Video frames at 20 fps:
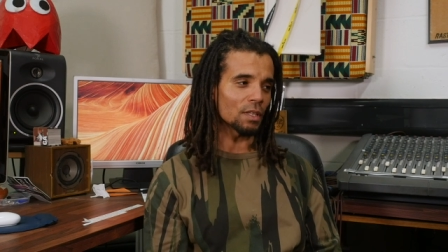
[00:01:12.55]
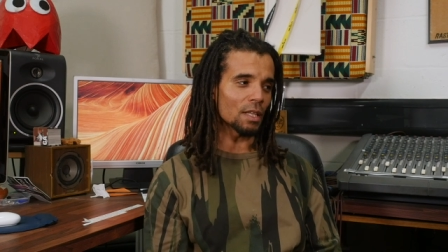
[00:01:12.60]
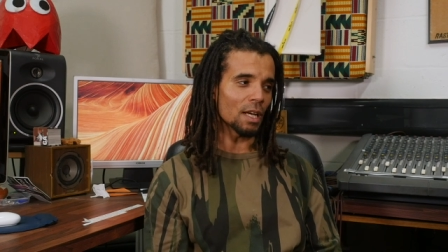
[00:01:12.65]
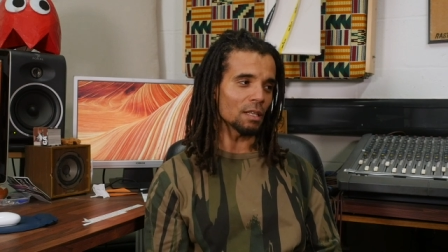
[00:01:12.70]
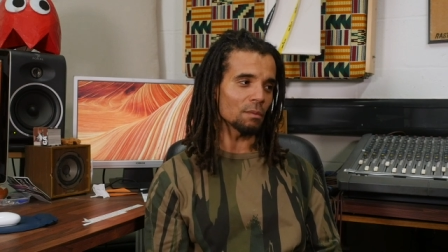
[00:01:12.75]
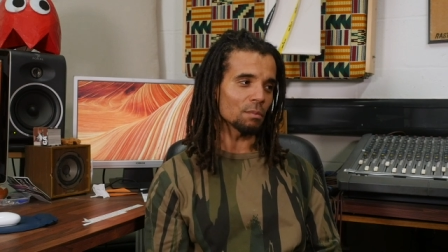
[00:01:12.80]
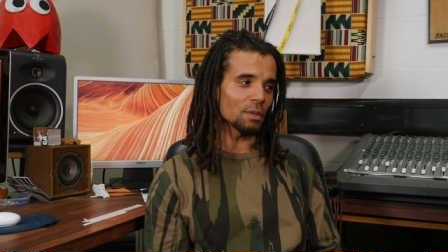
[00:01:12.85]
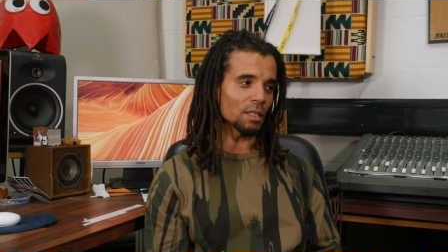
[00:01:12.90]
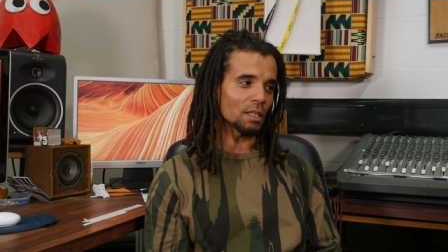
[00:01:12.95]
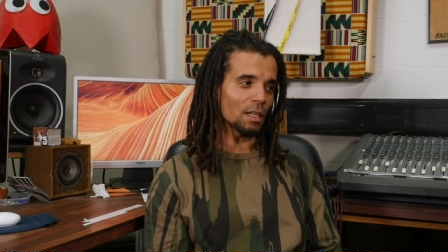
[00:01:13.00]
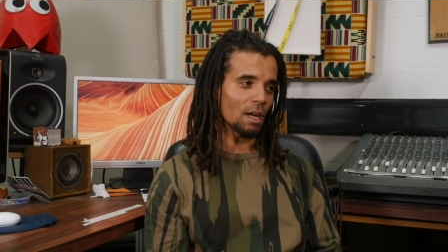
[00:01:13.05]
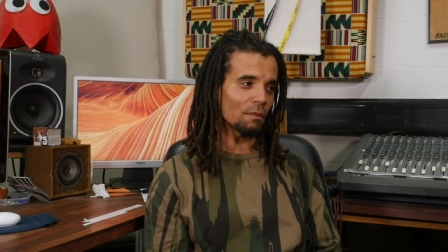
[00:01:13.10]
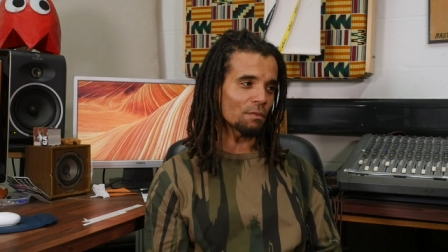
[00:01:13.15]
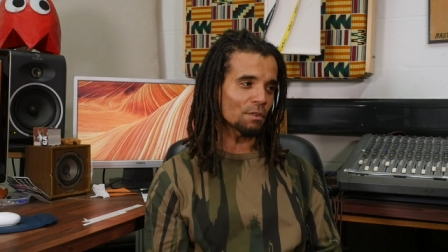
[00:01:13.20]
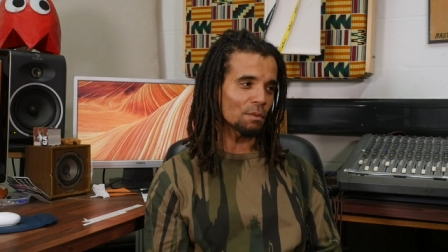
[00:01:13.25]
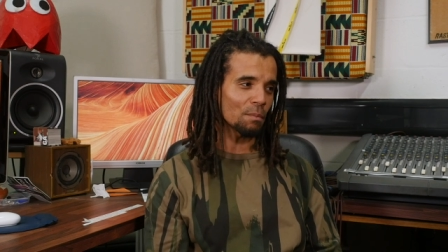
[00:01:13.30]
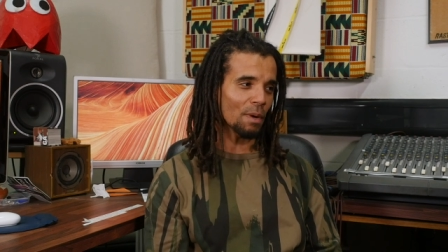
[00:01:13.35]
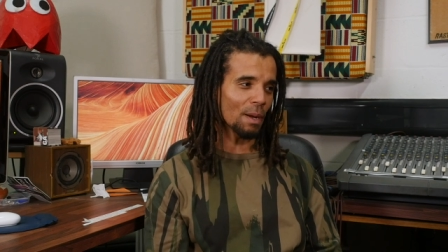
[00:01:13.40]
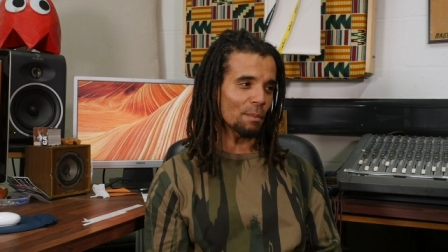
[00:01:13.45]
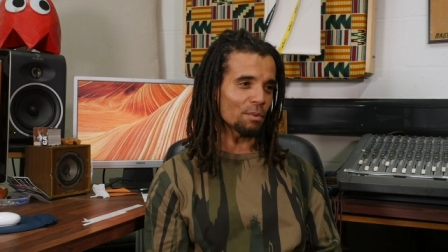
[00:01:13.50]
that had been
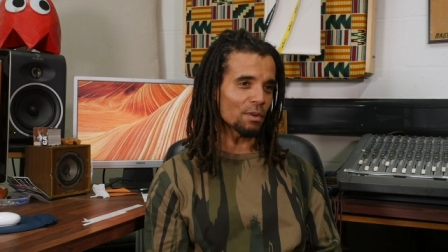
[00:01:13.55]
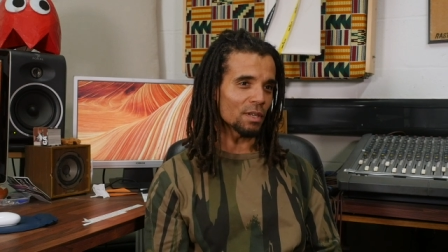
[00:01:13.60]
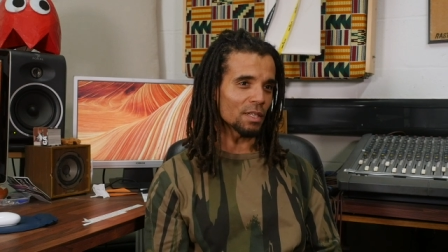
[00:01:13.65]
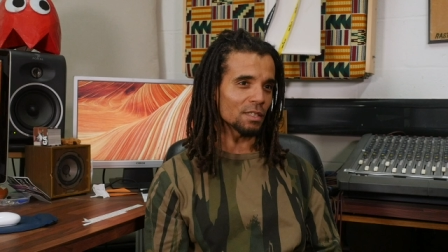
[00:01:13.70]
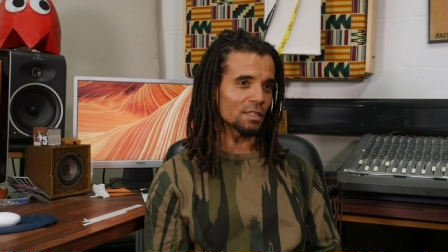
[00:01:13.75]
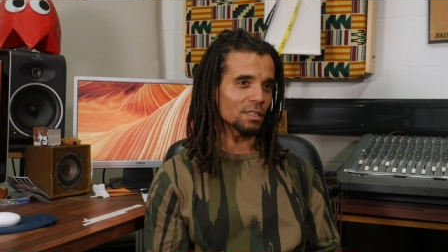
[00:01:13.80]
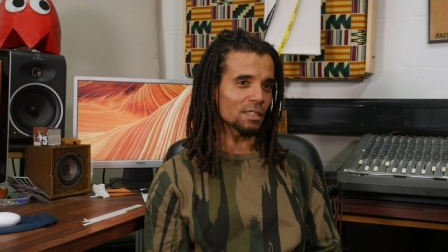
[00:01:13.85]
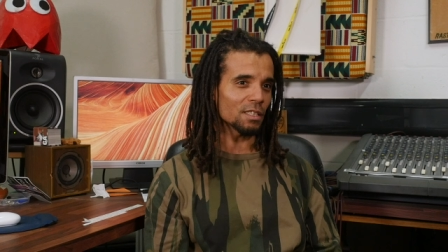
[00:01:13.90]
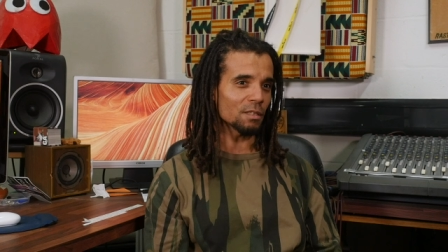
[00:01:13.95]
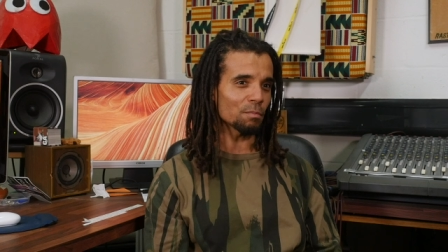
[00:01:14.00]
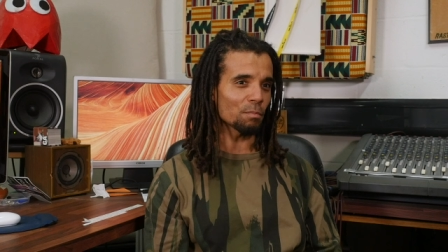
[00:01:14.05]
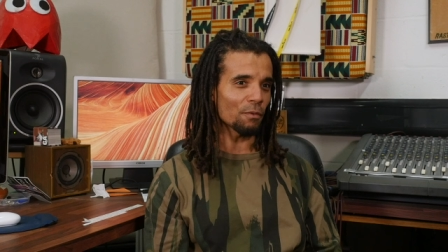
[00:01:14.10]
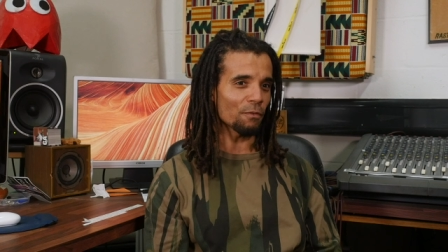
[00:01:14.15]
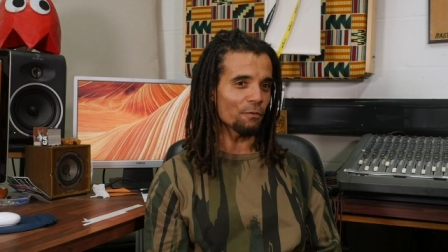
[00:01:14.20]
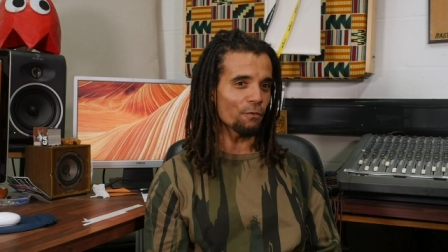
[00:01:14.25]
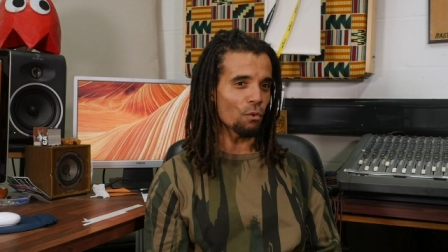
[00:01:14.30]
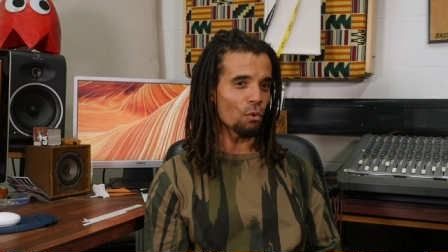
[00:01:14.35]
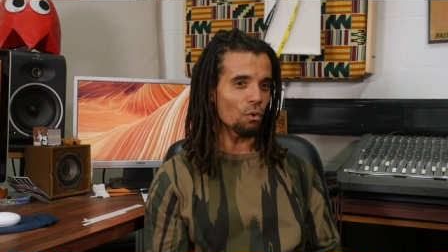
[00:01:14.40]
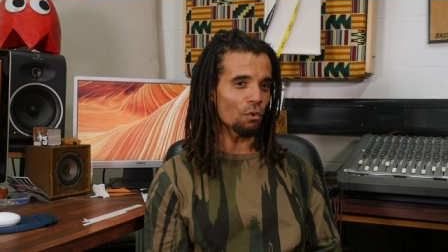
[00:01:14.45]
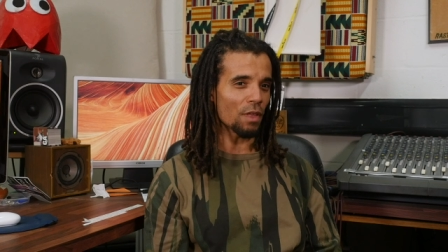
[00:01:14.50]
governed by Britain since
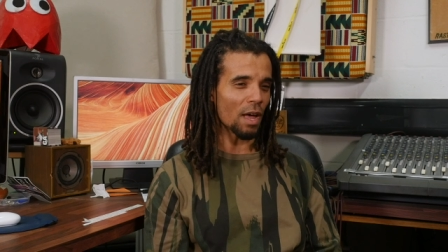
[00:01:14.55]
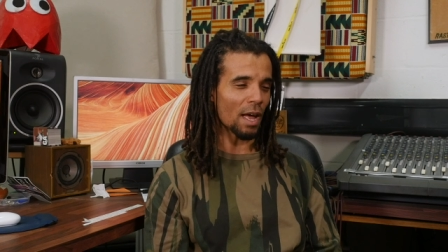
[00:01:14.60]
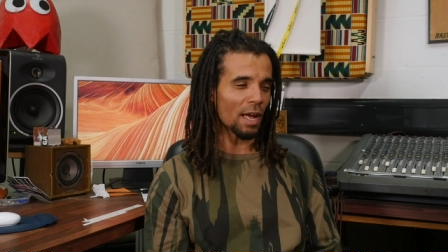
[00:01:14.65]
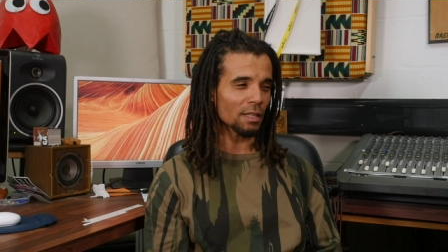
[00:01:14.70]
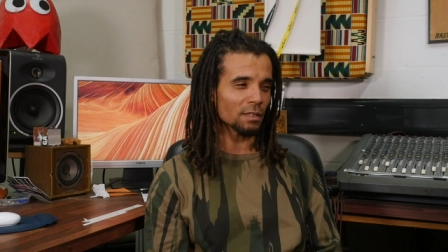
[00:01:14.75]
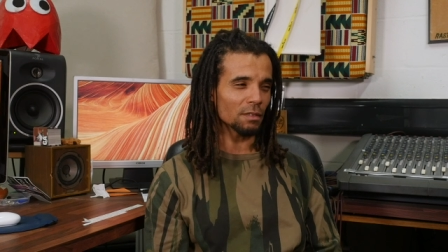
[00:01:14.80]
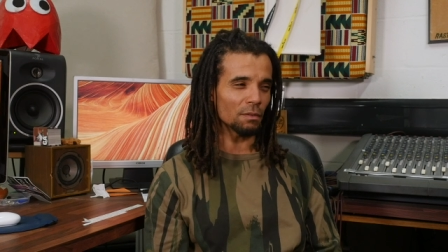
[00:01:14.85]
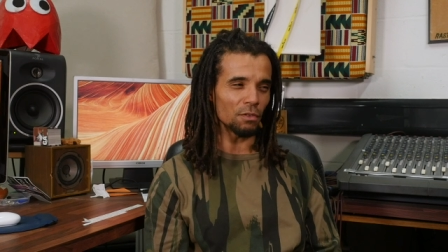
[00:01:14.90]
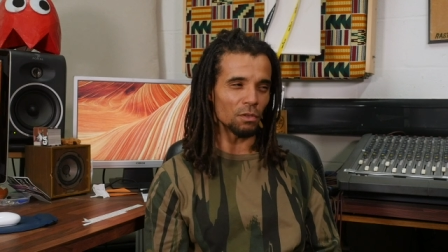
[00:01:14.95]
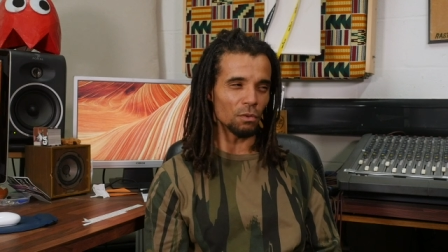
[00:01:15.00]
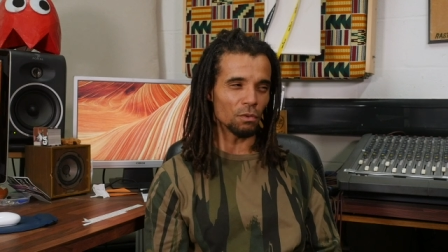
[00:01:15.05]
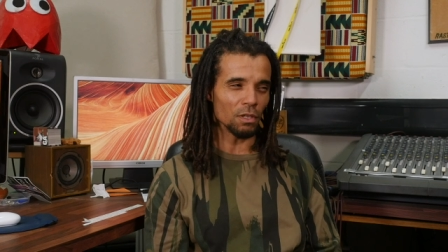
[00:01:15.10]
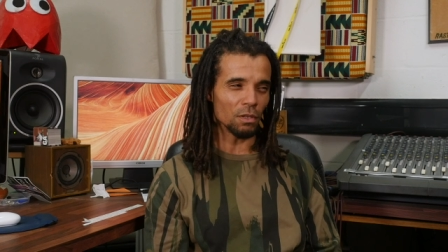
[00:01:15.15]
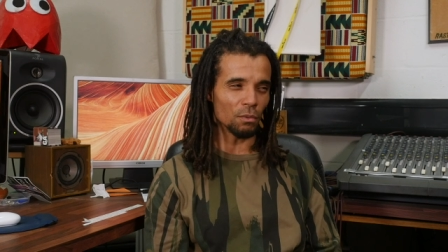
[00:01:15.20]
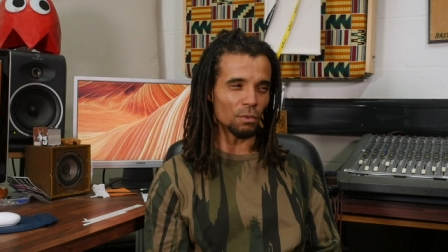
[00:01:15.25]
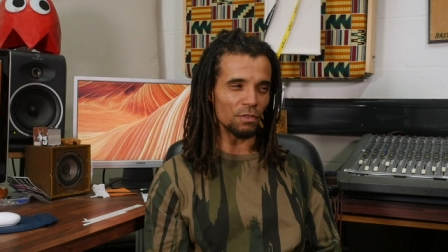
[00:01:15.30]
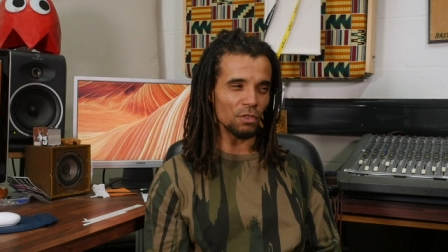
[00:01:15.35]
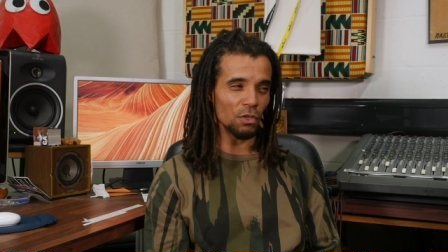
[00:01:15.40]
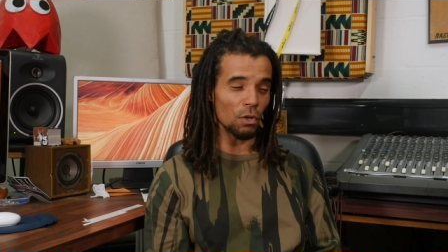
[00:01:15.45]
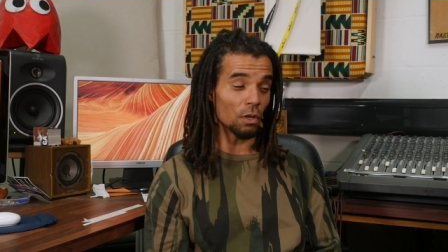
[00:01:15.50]
before the Act of
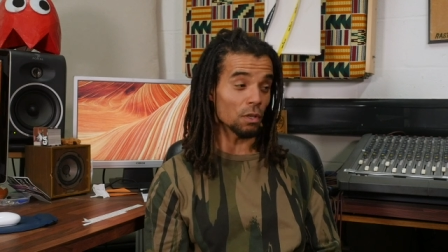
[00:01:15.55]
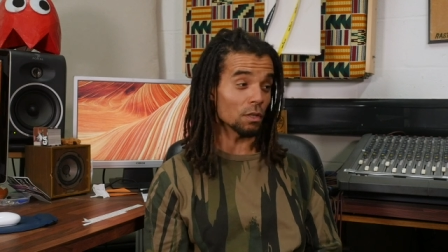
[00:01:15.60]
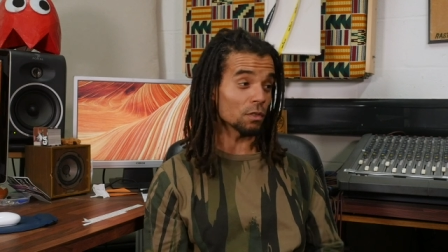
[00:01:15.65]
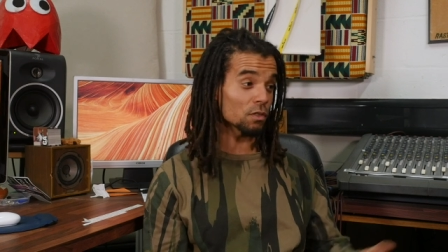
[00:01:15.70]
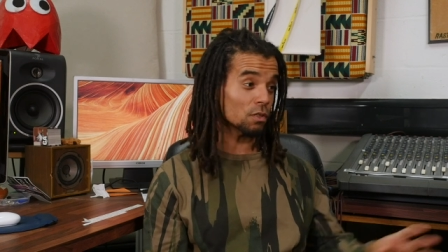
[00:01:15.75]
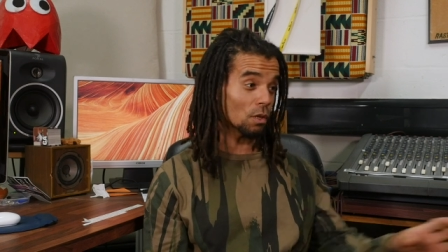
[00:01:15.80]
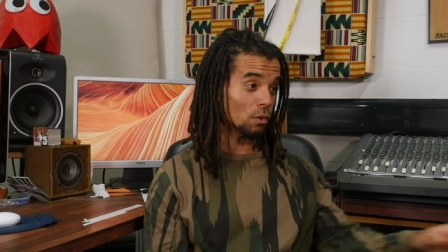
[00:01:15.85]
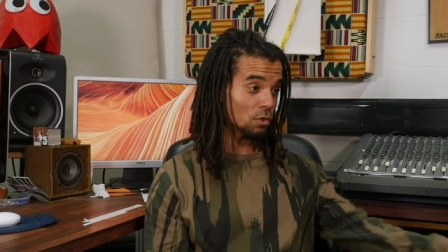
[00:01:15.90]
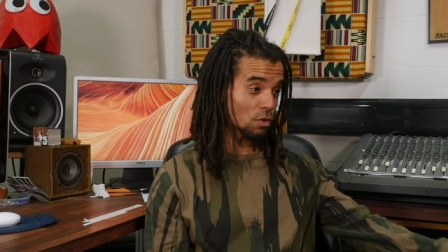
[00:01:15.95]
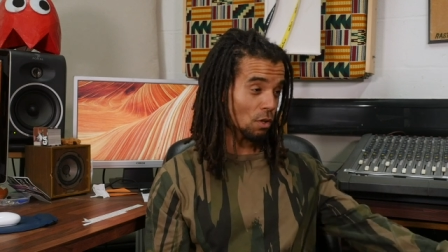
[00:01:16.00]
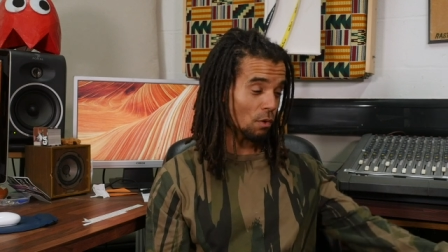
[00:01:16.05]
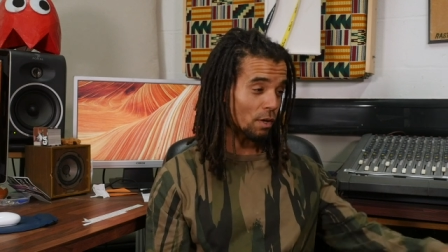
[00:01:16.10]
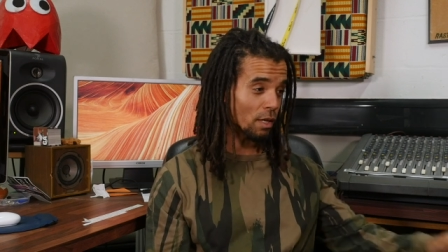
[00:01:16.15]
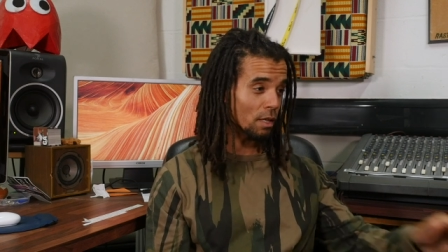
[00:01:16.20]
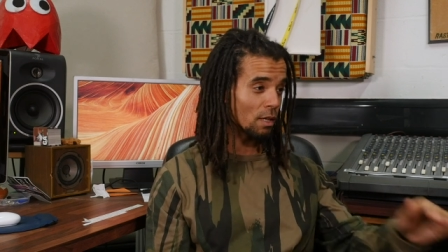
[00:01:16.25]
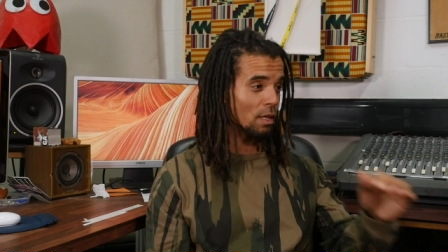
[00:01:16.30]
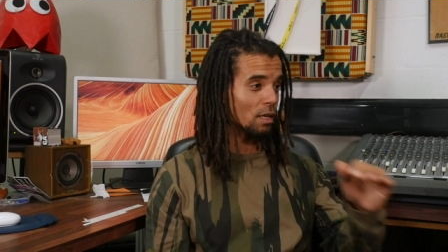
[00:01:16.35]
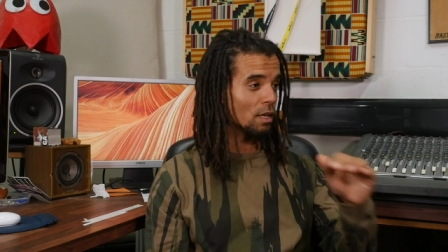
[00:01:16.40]
Union with Scotland. So sorry,